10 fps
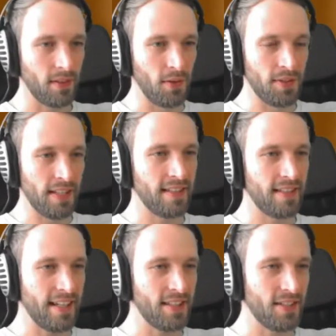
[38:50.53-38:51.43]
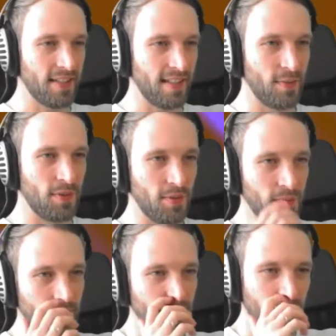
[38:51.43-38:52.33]
Oh, is that detection systems or
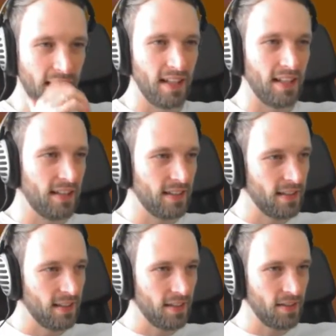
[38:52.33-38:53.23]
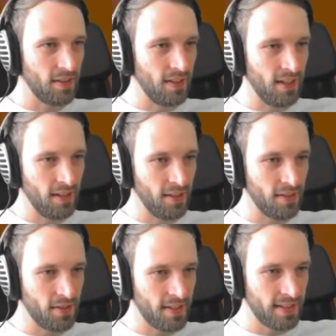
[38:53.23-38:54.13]
something?
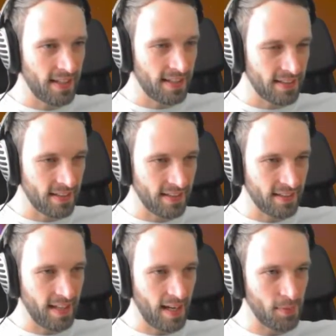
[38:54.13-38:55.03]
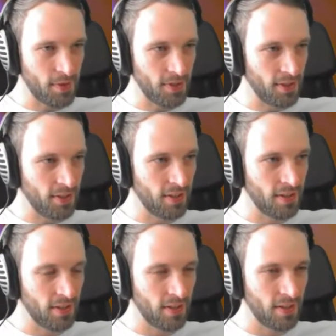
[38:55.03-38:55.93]
30 seconds until capture.
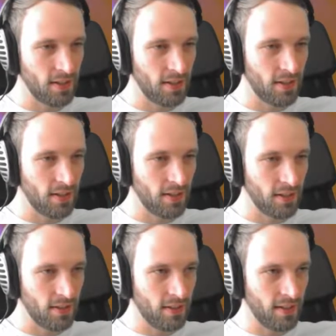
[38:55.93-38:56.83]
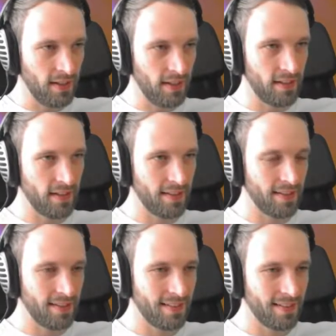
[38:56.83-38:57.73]
Right.
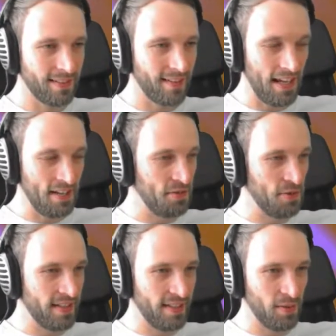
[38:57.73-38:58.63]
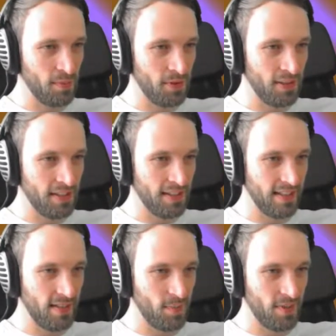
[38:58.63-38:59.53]
I have no idea what I'm doing
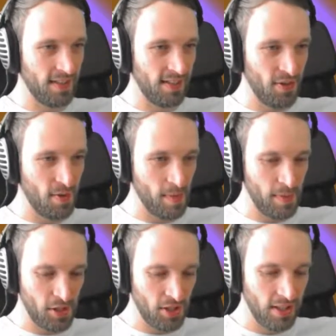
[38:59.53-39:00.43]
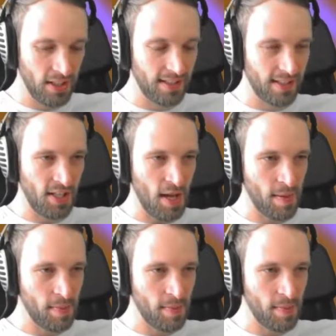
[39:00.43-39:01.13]
here. This is not my mission. It's not my